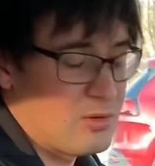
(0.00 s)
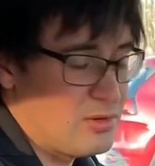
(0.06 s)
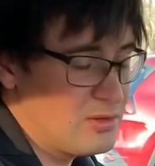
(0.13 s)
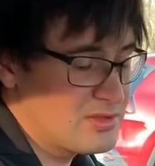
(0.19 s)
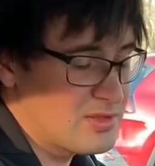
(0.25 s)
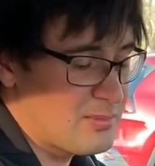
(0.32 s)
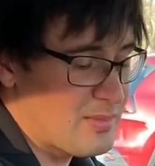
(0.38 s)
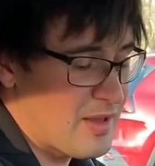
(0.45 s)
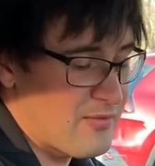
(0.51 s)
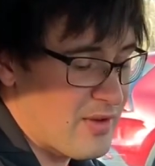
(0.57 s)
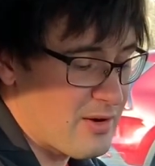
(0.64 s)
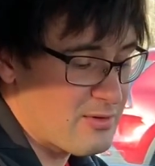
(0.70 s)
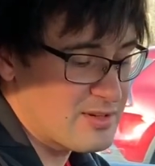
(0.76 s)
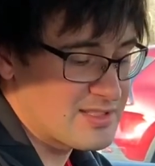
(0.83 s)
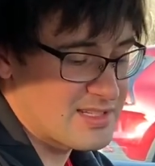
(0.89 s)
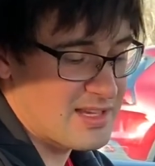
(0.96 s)
Also, my
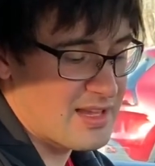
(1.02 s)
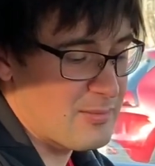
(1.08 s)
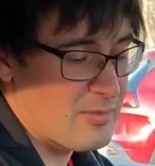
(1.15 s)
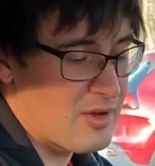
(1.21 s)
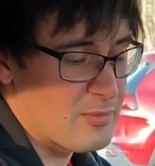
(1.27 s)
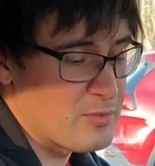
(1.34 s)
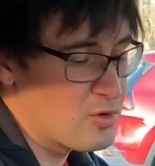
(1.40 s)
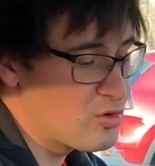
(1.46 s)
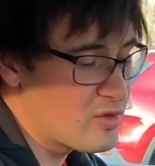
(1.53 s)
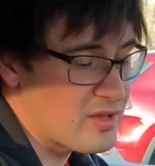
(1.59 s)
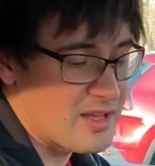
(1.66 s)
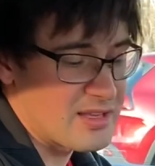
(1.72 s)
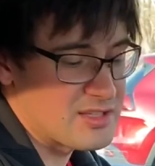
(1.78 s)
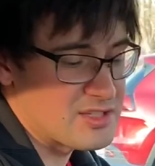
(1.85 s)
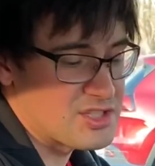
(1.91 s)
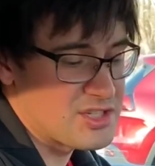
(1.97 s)
favorite thing about Buick
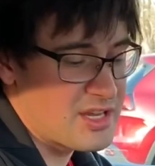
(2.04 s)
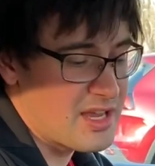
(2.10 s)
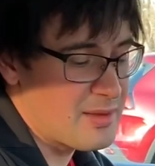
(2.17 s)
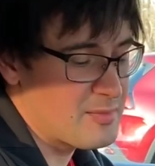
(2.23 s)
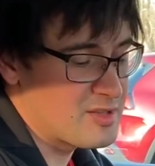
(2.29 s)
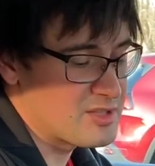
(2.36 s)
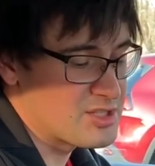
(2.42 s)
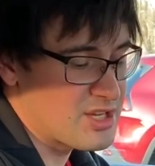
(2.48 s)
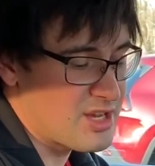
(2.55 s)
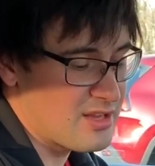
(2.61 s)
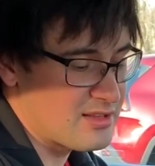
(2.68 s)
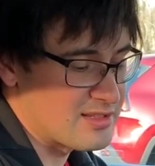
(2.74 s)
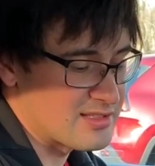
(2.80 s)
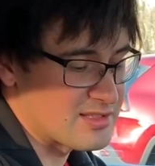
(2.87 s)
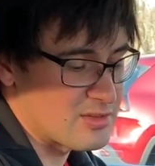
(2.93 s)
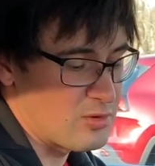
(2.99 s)
and G M in
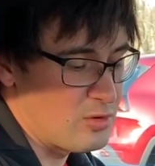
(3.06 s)
general is